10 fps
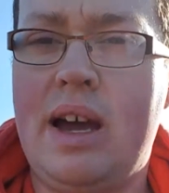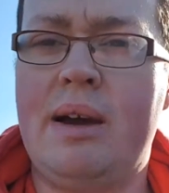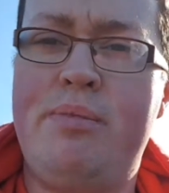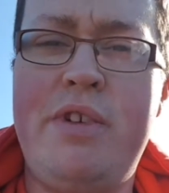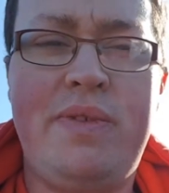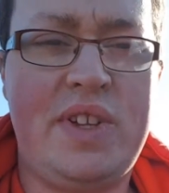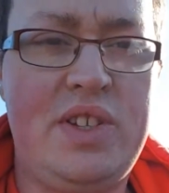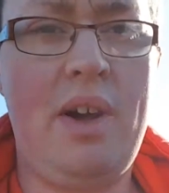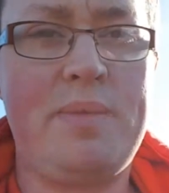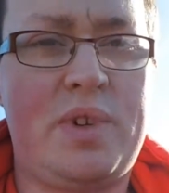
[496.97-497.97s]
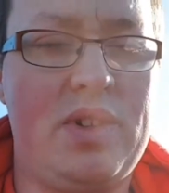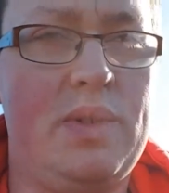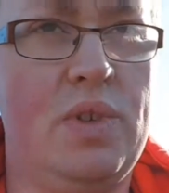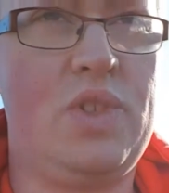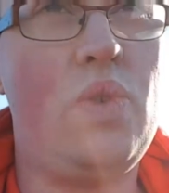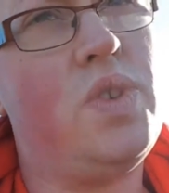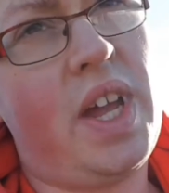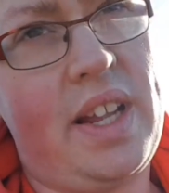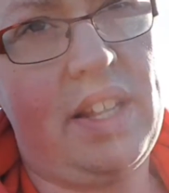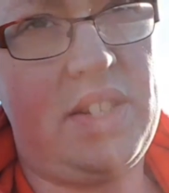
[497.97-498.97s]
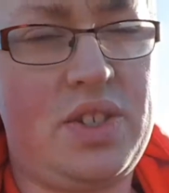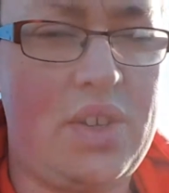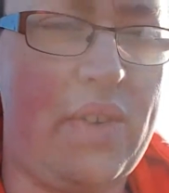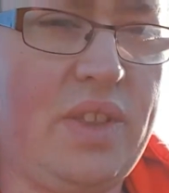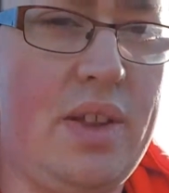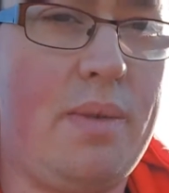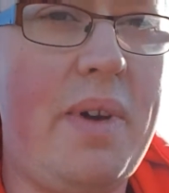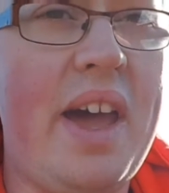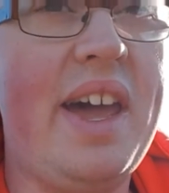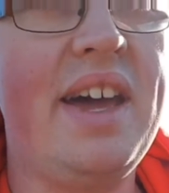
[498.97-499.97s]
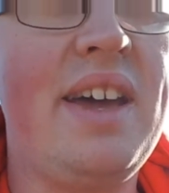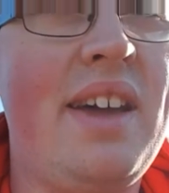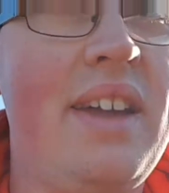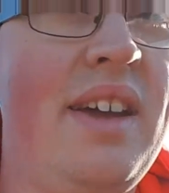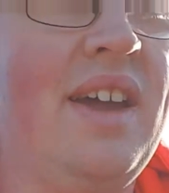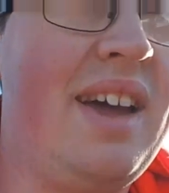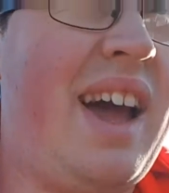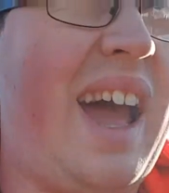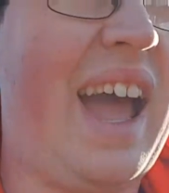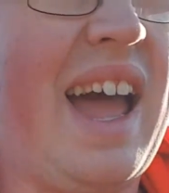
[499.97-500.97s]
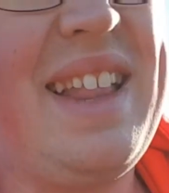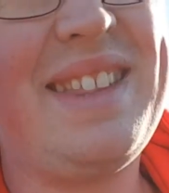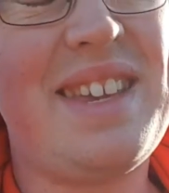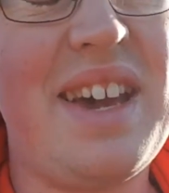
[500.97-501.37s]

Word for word: I briefly stopped because there was two cyclists going the other way, and